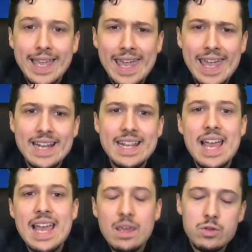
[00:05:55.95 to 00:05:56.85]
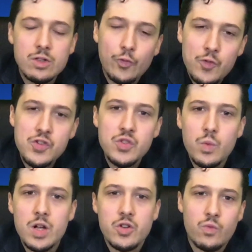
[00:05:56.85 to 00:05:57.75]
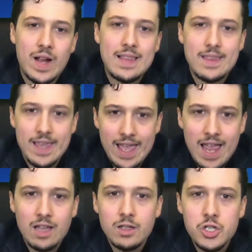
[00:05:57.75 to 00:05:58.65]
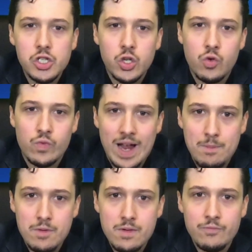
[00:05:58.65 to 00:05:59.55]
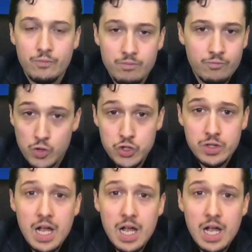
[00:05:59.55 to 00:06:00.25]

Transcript: And he was the first one to write the English grammar version